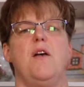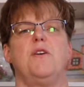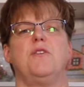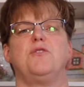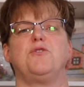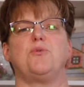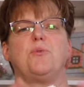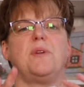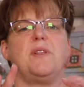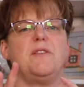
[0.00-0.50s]

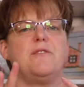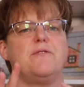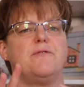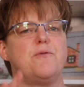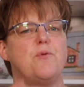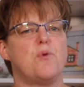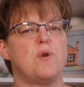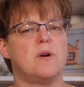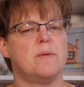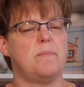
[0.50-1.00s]
So when the
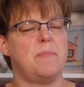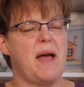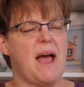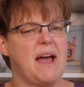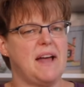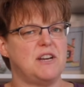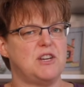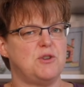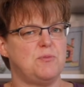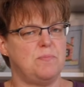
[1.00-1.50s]
4
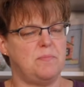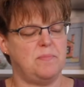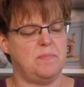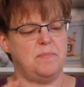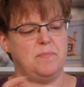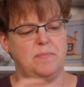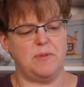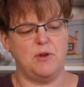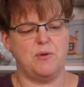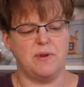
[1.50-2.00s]
patch
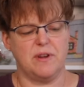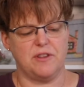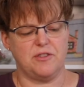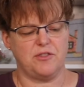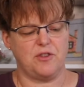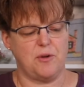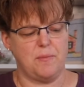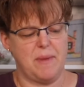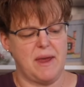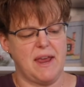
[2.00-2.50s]
units
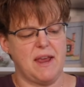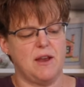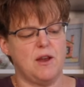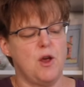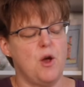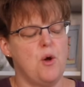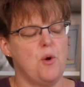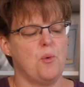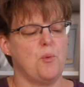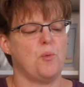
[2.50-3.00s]
are made,
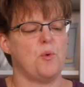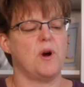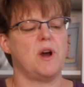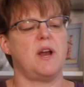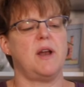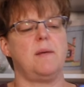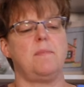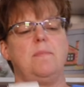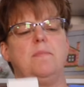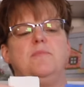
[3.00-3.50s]
we're
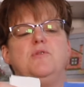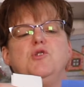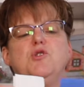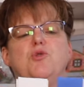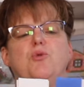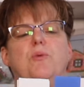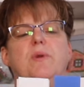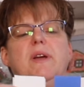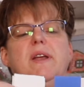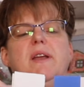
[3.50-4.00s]
going to
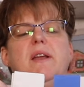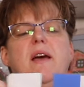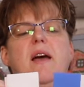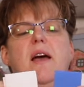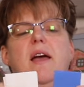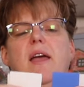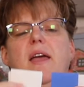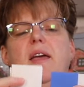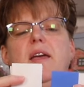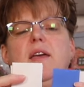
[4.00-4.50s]
join
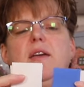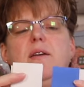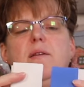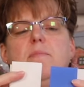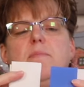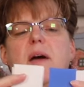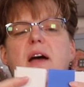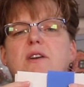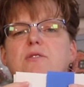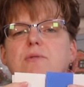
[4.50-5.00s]
a
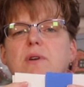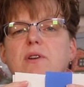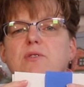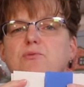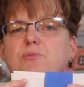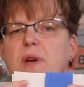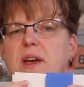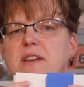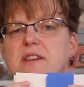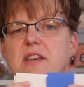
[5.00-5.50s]

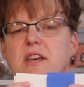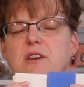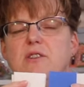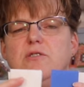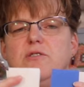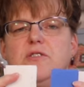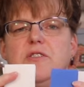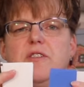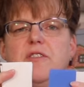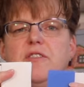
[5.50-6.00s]
background
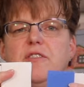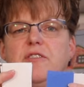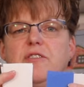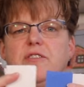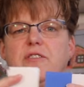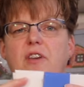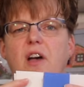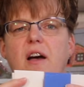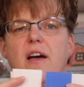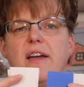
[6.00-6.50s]
rectangle to the
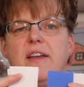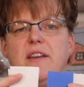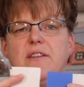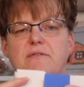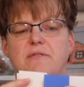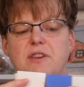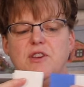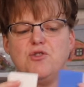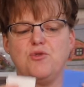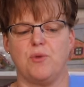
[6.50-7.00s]
side
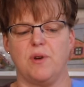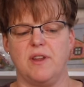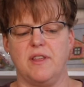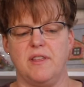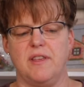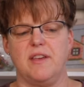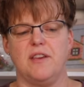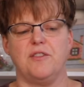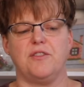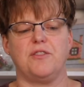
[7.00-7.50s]
of each one of
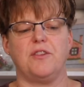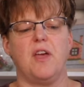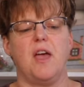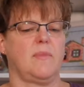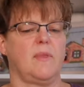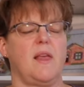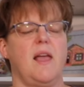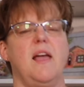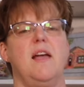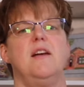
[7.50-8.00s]
these.
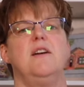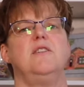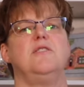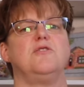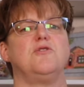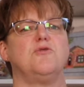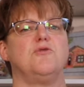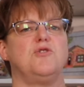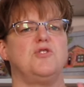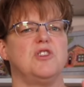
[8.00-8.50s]

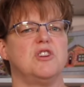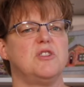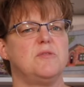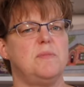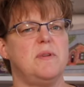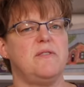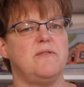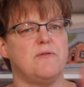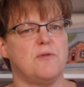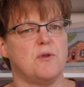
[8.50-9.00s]
So just
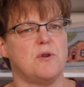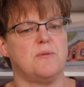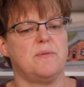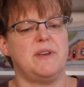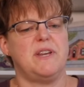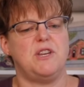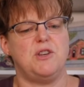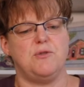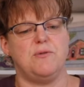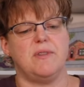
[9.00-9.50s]
before
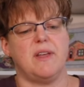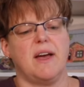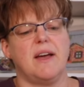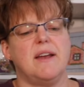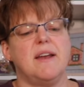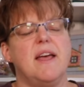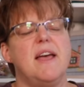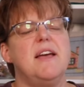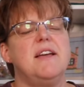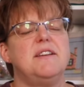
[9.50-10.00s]
we do
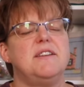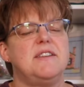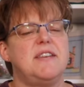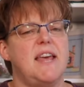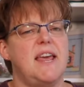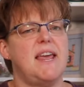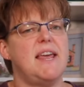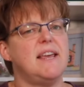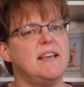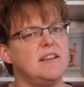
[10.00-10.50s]
that,
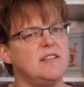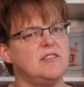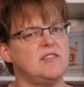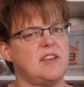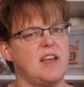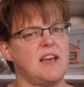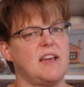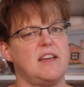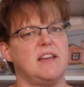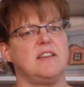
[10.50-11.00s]
take a
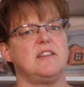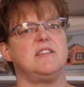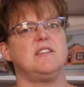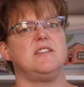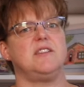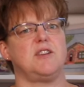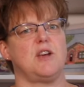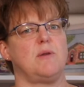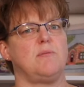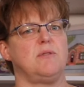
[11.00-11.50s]
second to
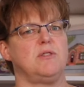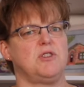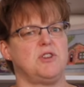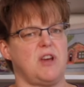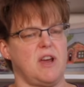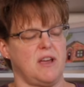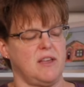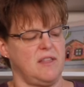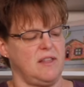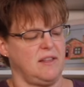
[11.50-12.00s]
double
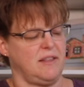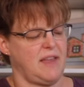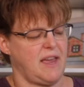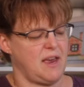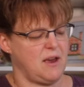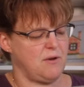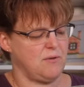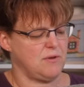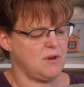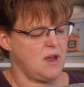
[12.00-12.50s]
check the
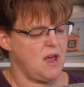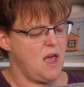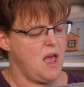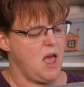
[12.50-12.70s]
layout,